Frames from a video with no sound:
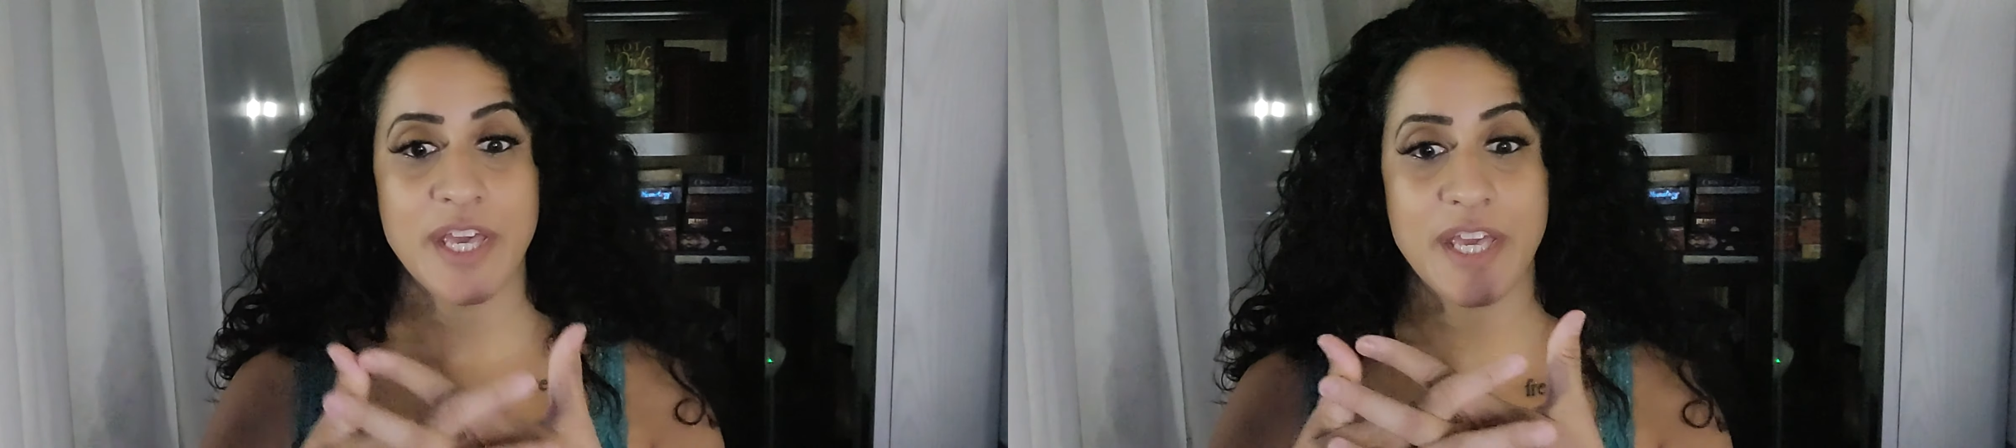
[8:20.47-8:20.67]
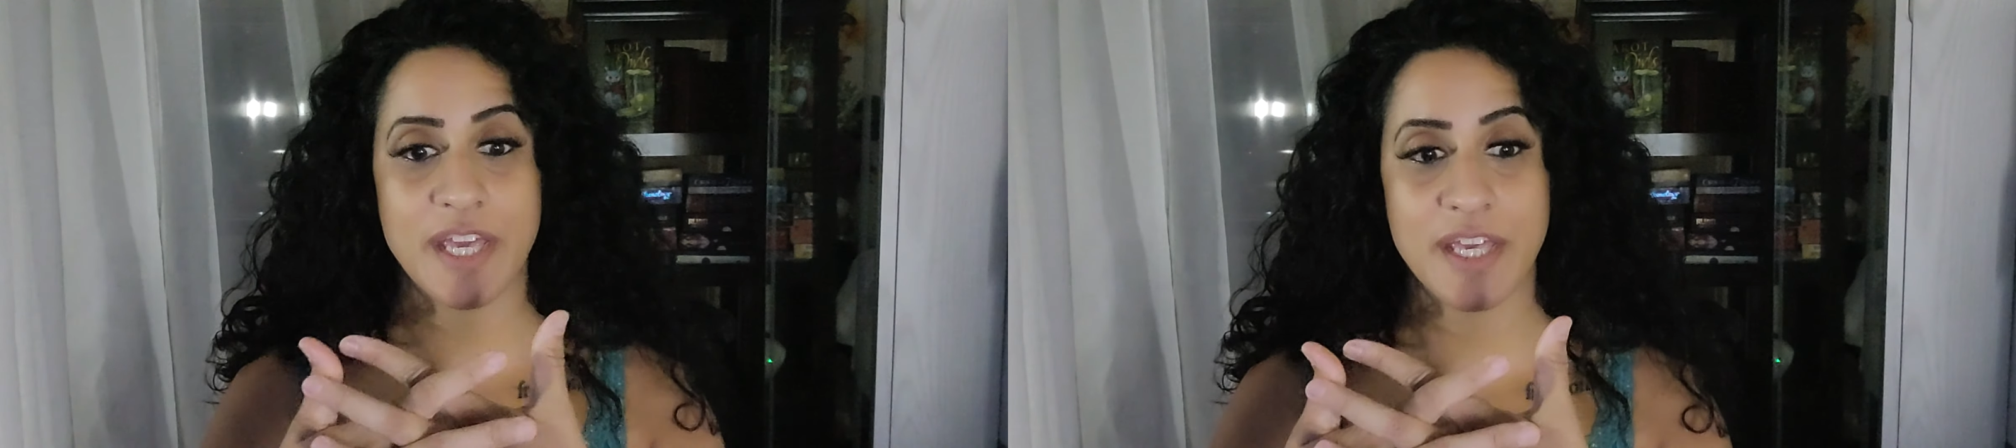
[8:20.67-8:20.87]

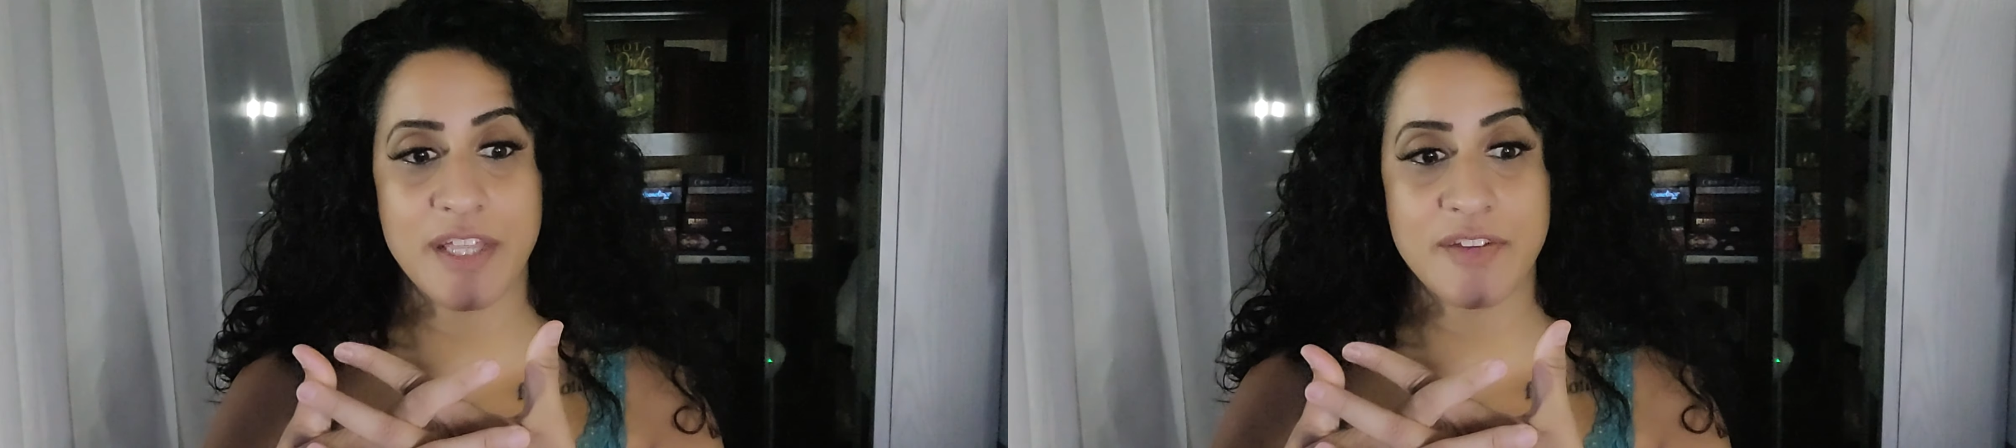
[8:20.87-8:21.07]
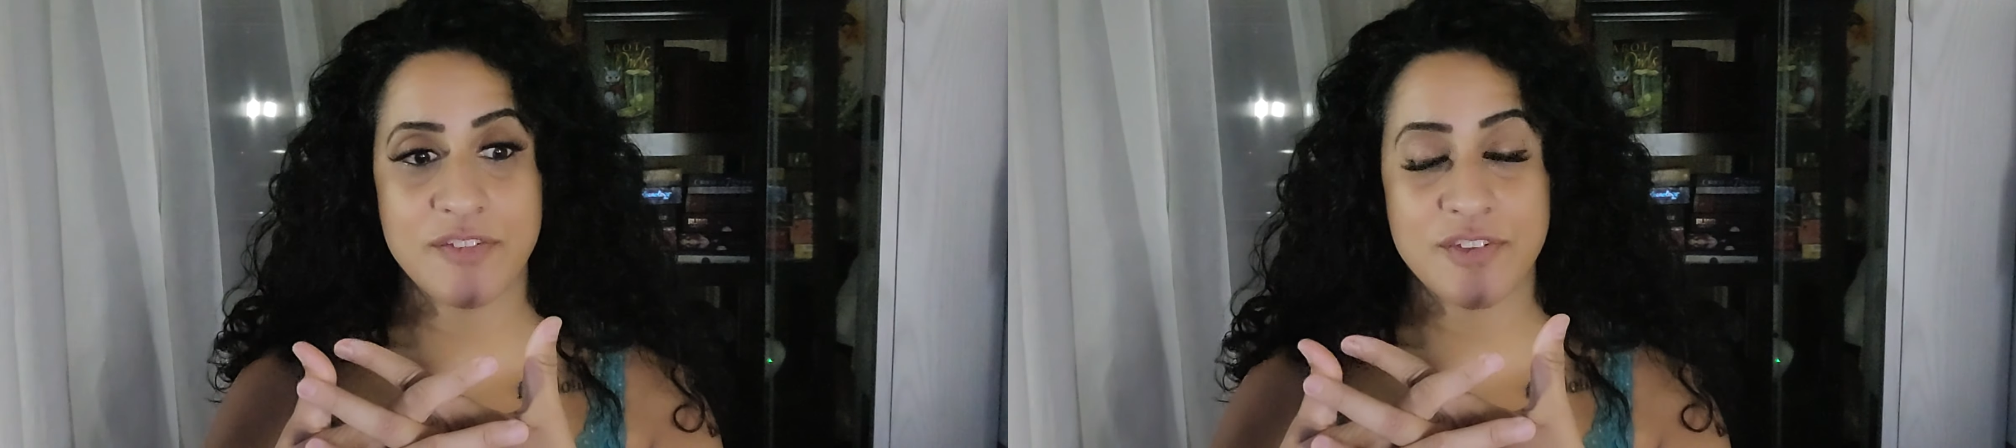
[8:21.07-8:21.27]

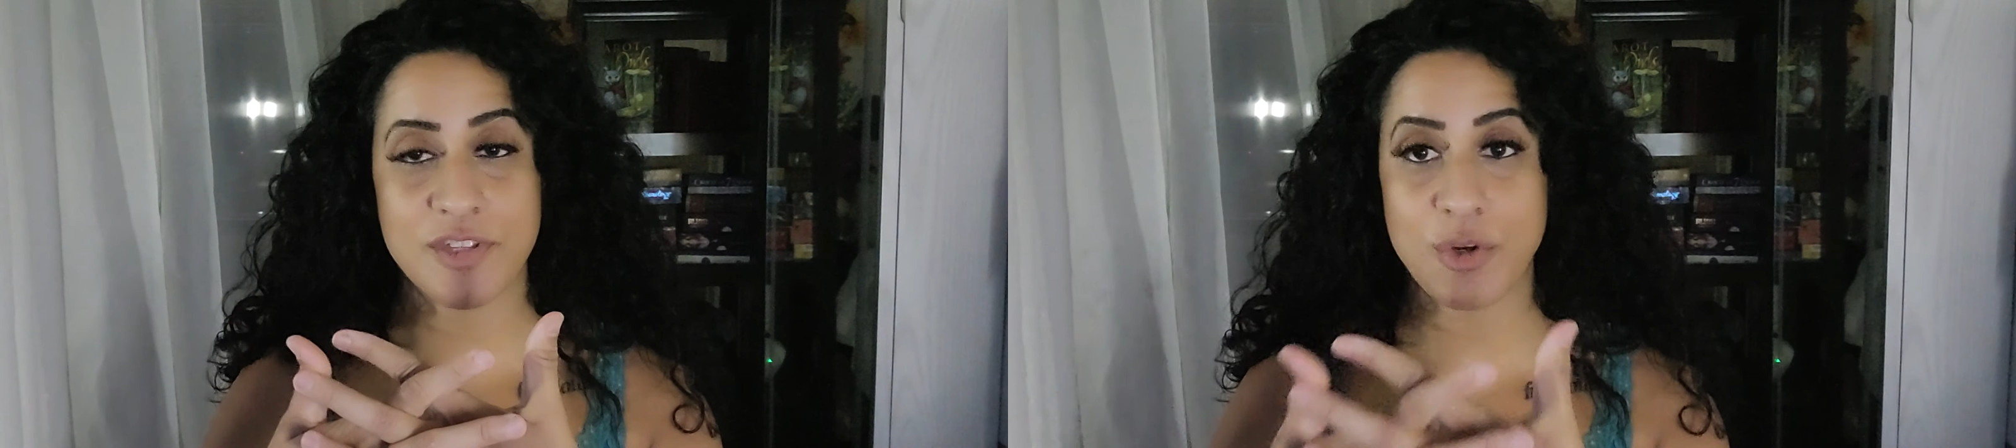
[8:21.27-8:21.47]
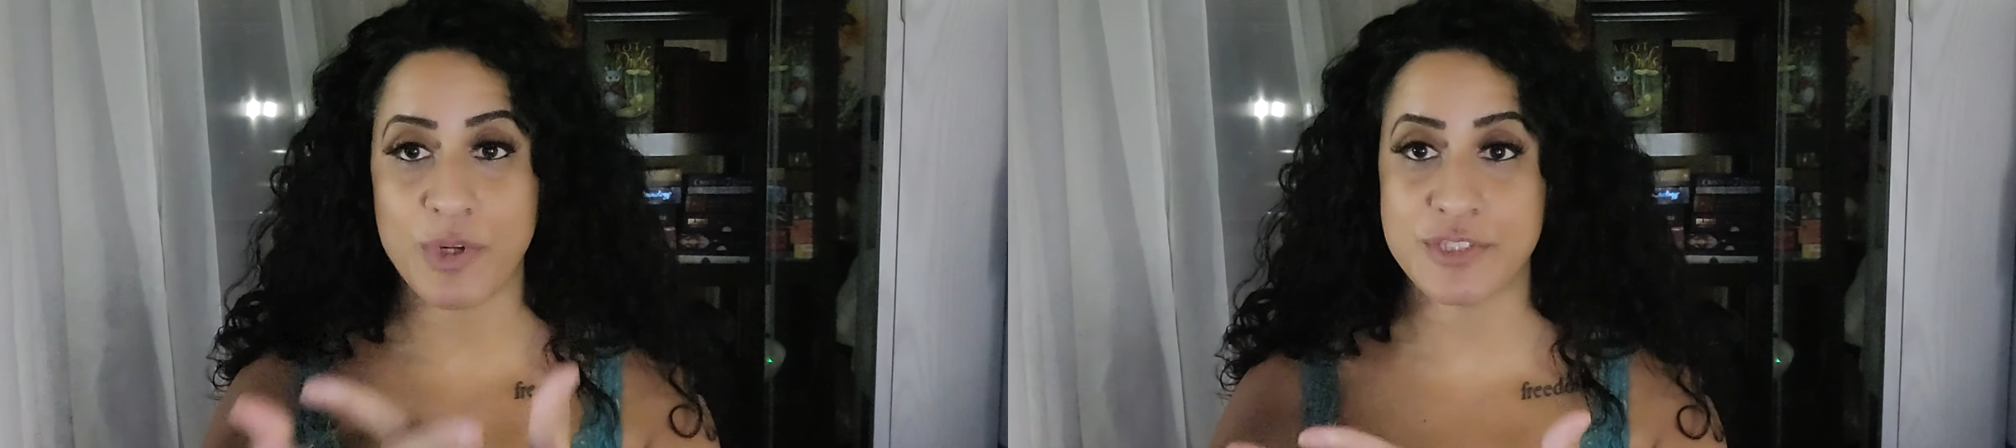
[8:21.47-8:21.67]
And
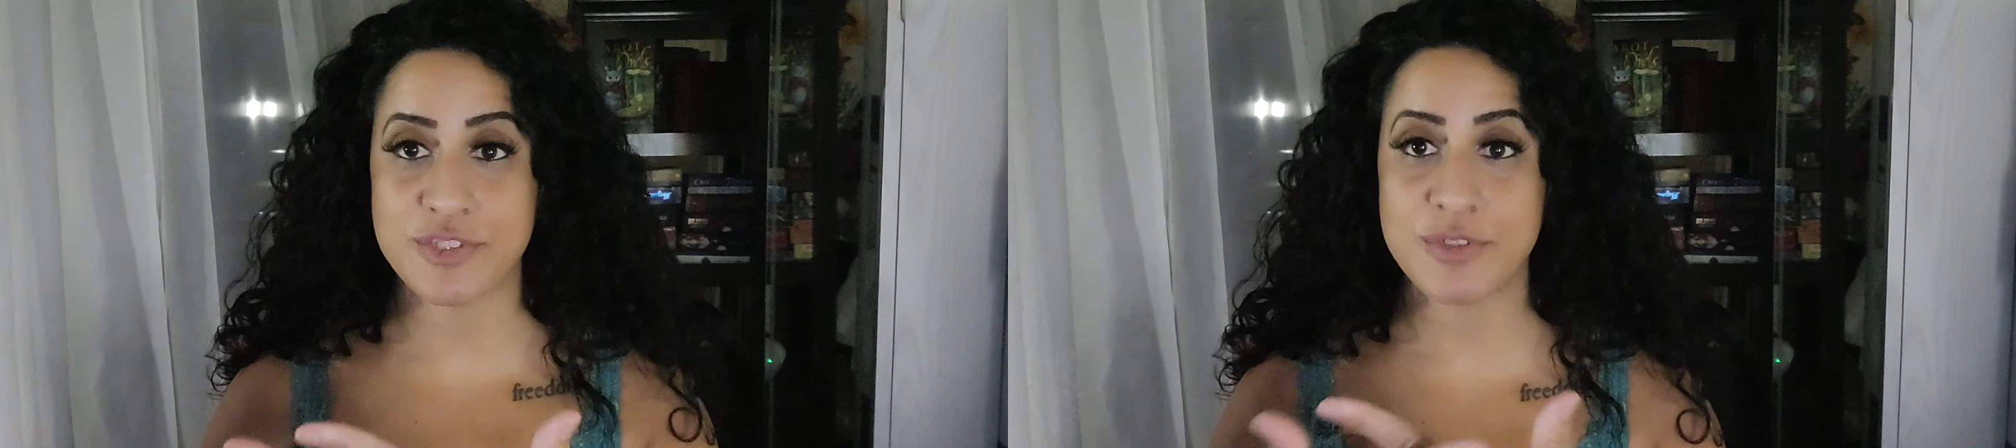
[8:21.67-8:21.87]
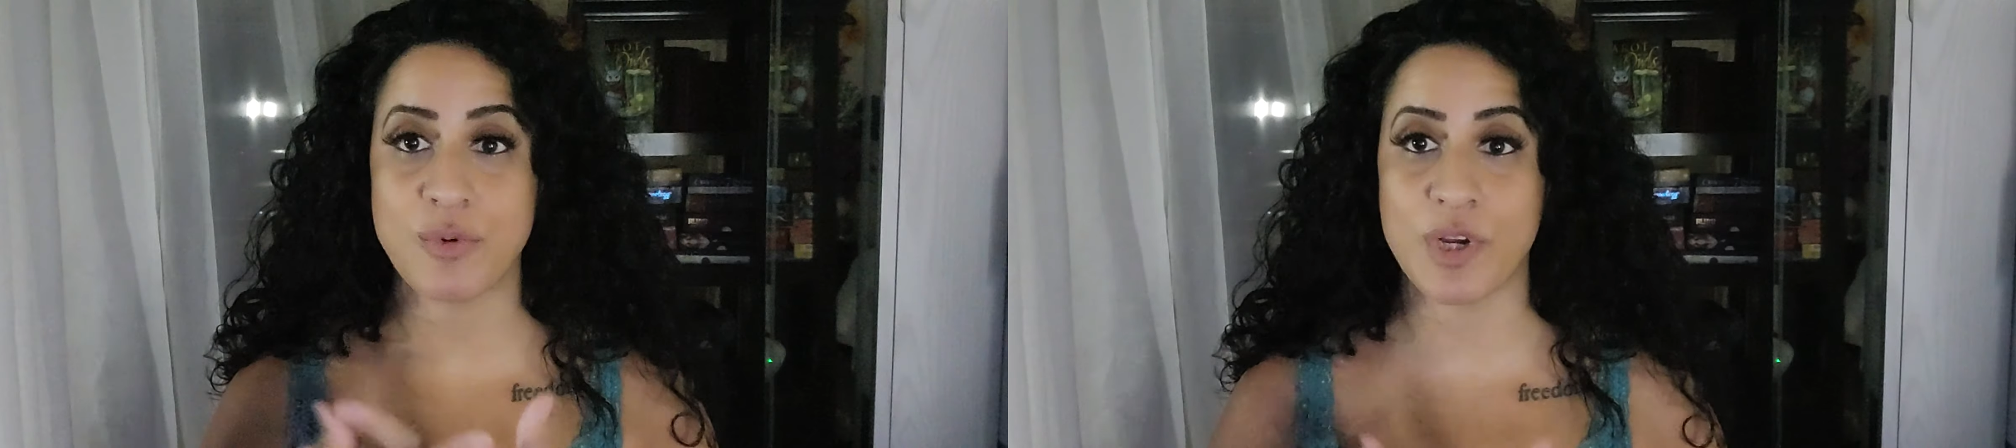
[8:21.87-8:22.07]
the
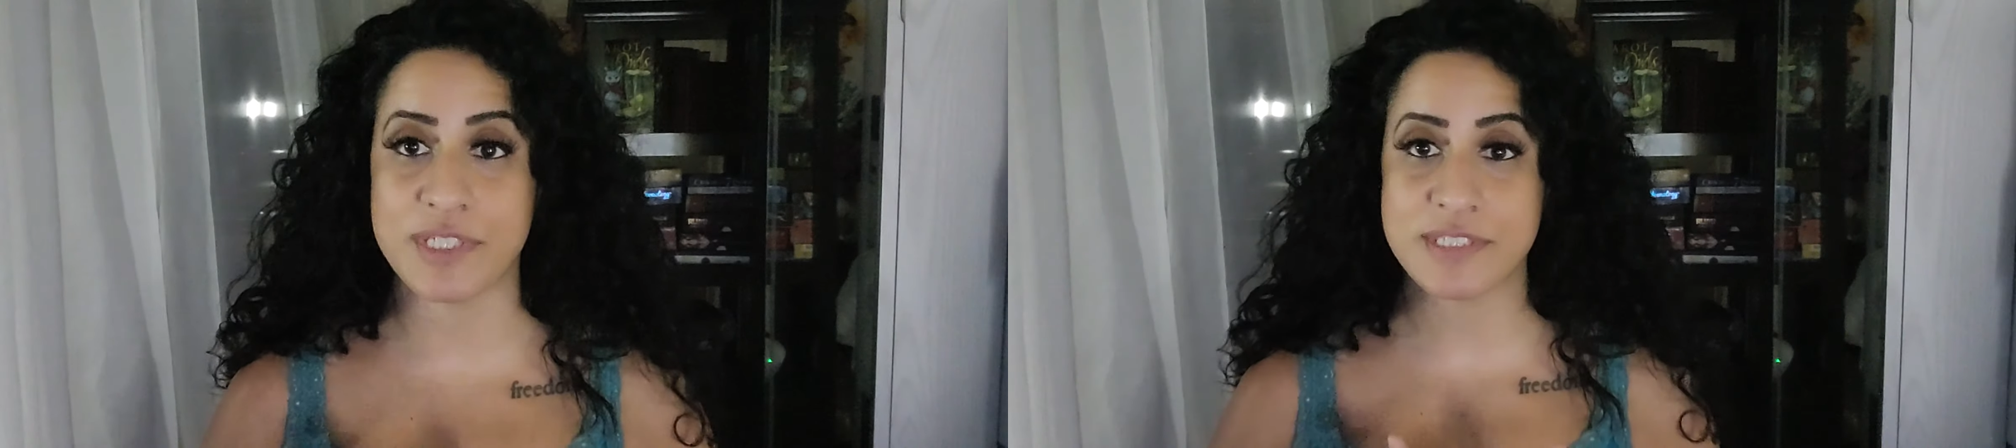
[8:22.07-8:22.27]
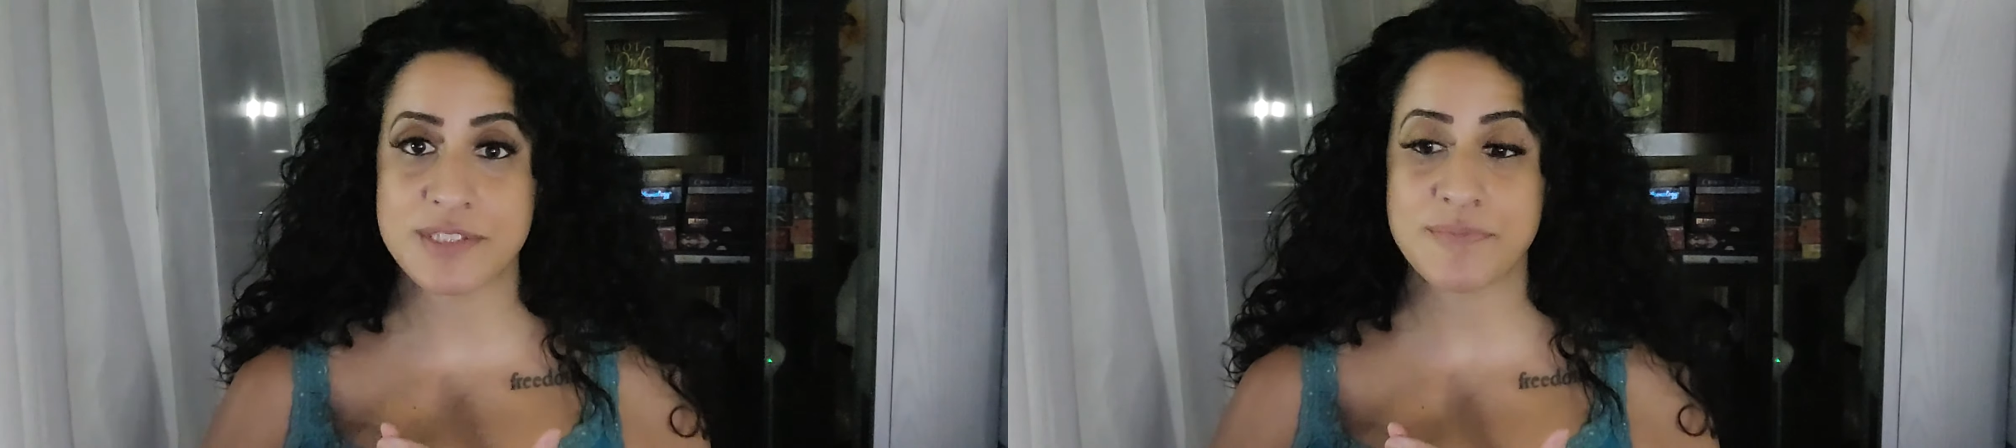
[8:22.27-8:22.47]
question
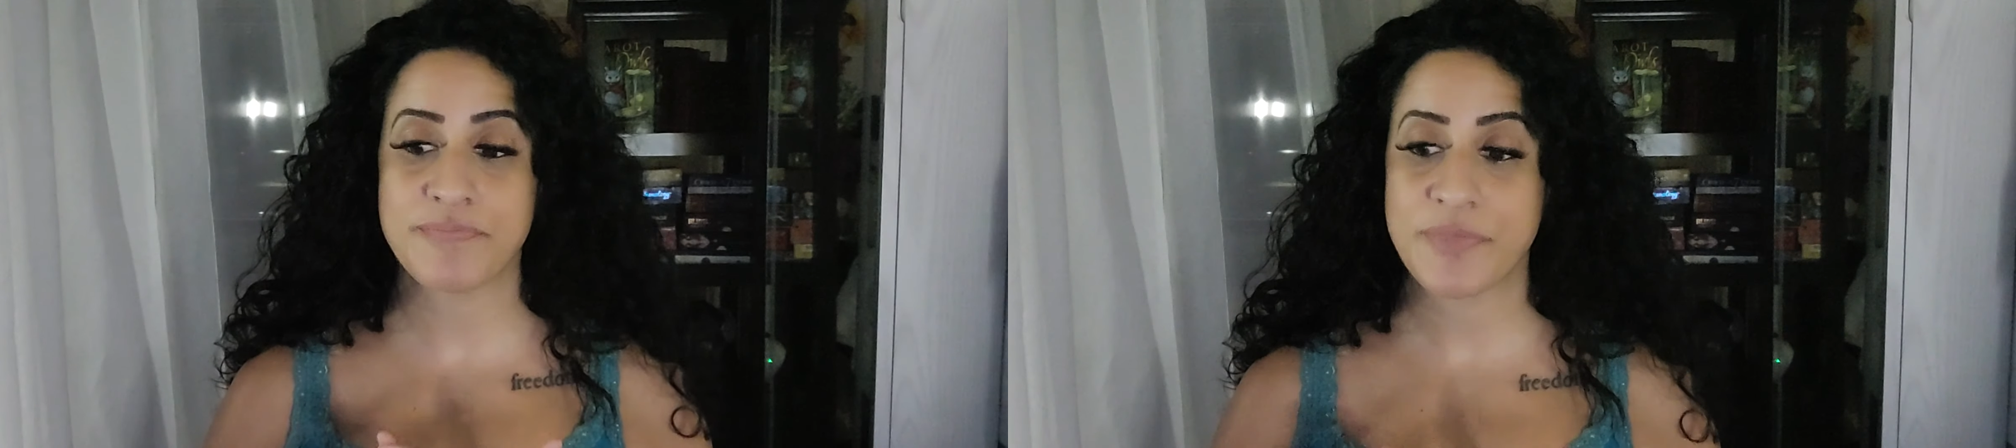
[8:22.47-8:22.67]
was,